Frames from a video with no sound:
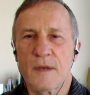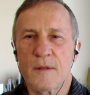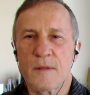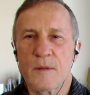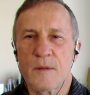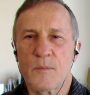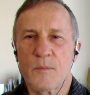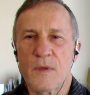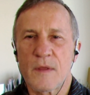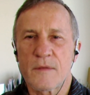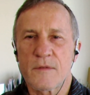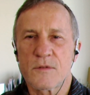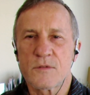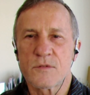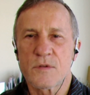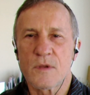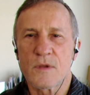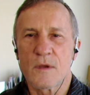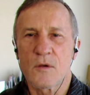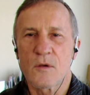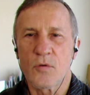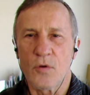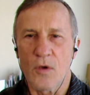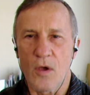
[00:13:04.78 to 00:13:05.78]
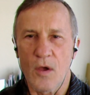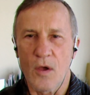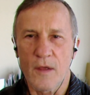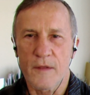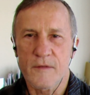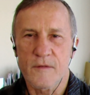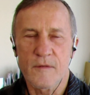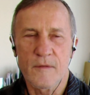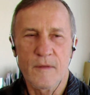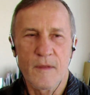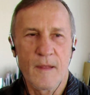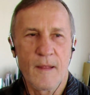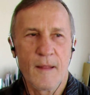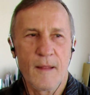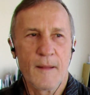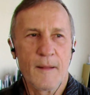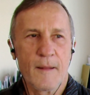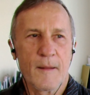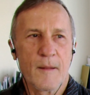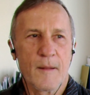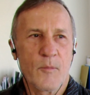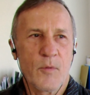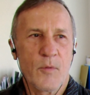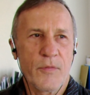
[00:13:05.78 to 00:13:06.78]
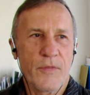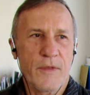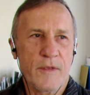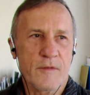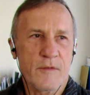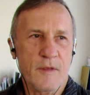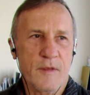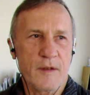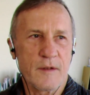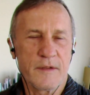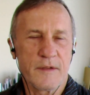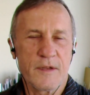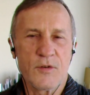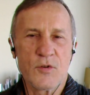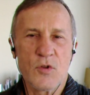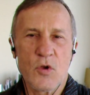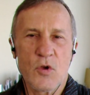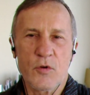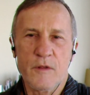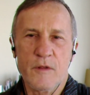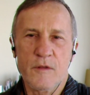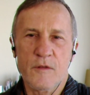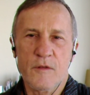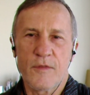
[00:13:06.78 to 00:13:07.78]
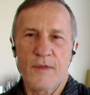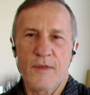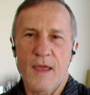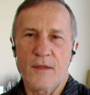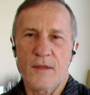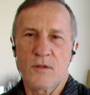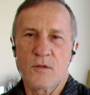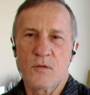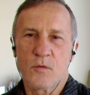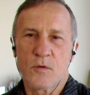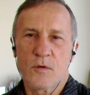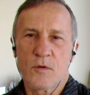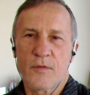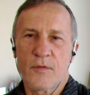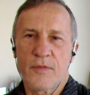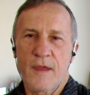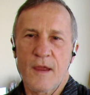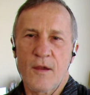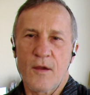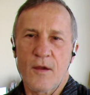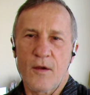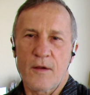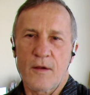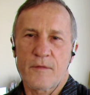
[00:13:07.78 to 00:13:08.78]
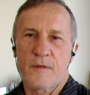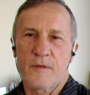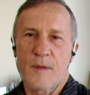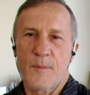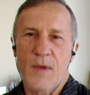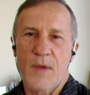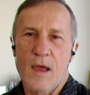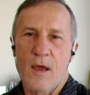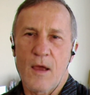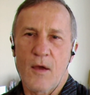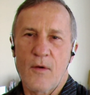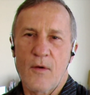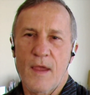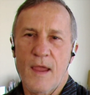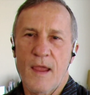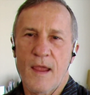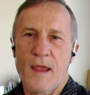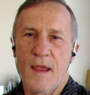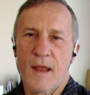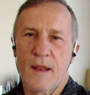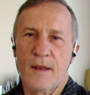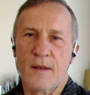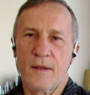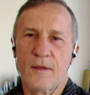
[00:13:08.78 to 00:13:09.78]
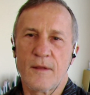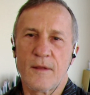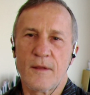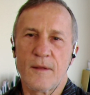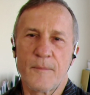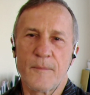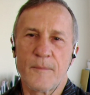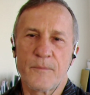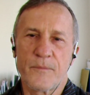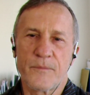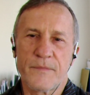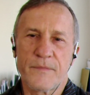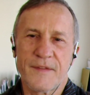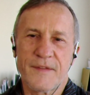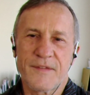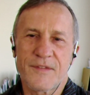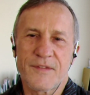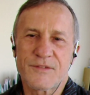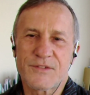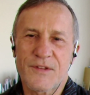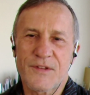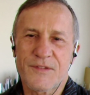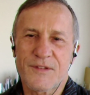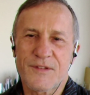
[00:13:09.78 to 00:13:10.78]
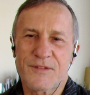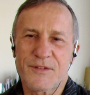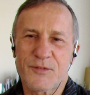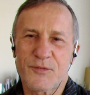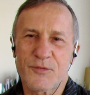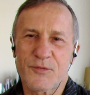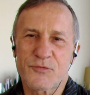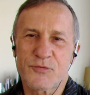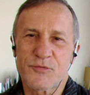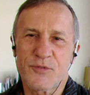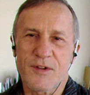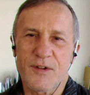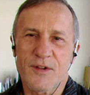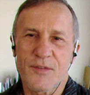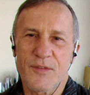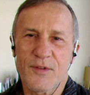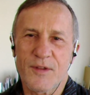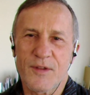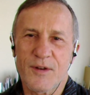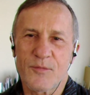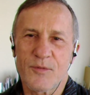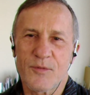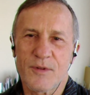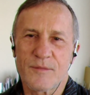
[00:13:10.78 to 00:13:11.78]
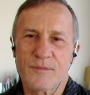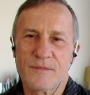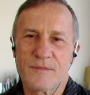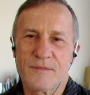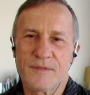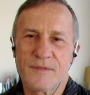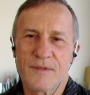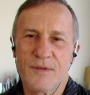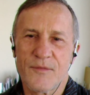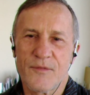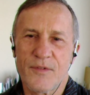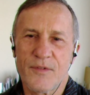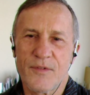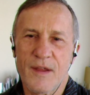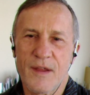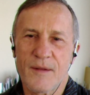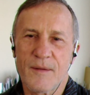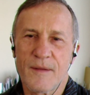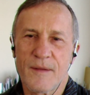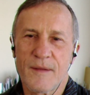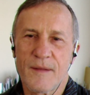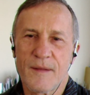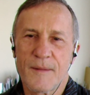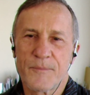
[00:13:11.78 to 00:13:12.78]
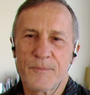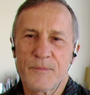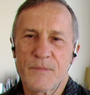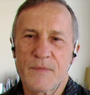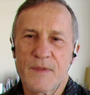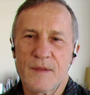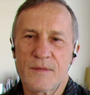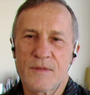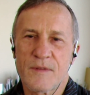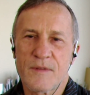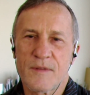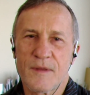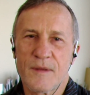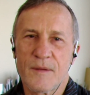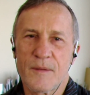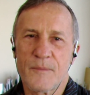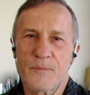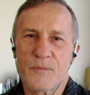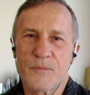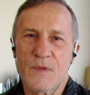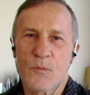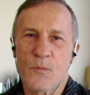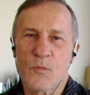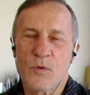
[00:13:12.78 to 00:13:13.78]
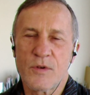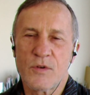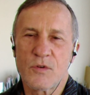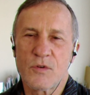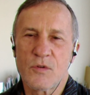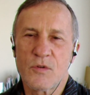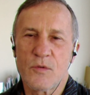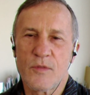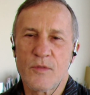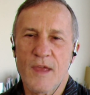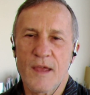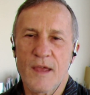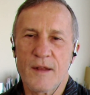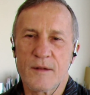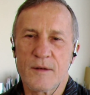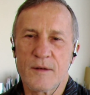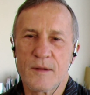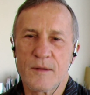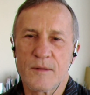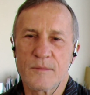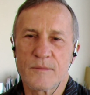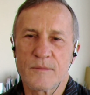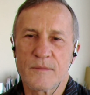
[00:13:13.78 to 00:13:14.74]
the message across. But they suddenly notice that you are there somehow, and it's just a little trick I thought I would convey. I wouldn't do that in a